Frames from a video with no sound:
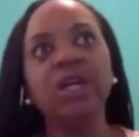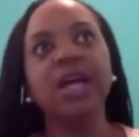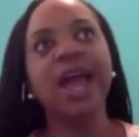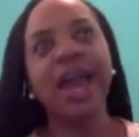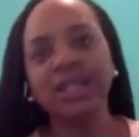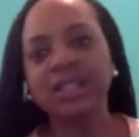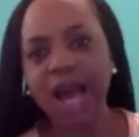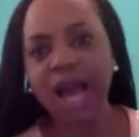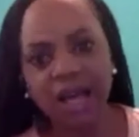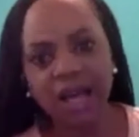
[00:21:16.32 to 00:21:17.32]
asked
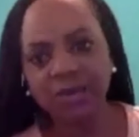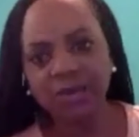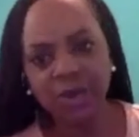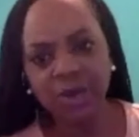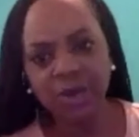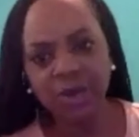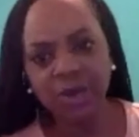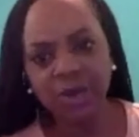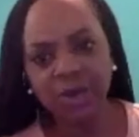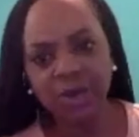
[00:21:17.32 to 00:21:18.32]
God for
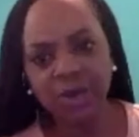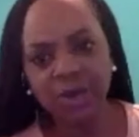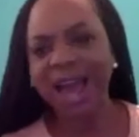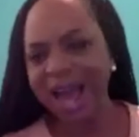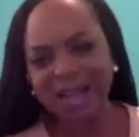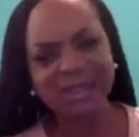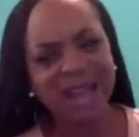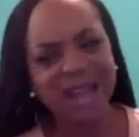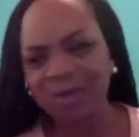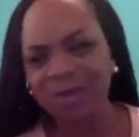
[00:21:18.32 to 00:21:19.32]
guidance, who have
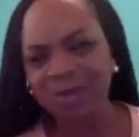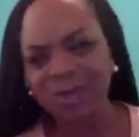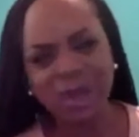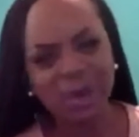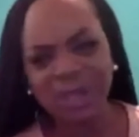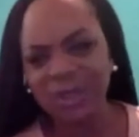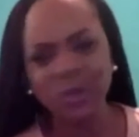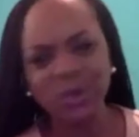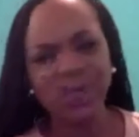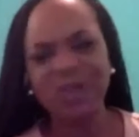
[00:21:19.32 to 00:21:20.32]
asked God for
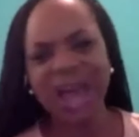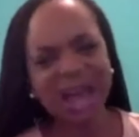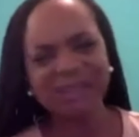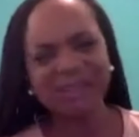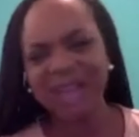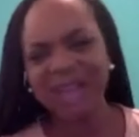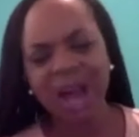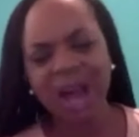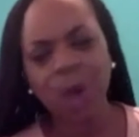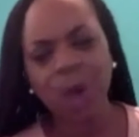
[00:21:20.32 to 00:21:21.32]
direction, who have
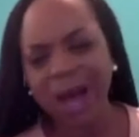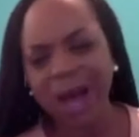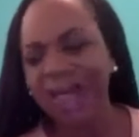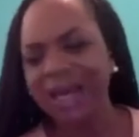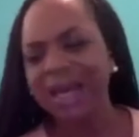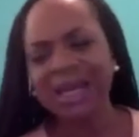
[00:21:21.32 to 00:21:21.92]
asked God why,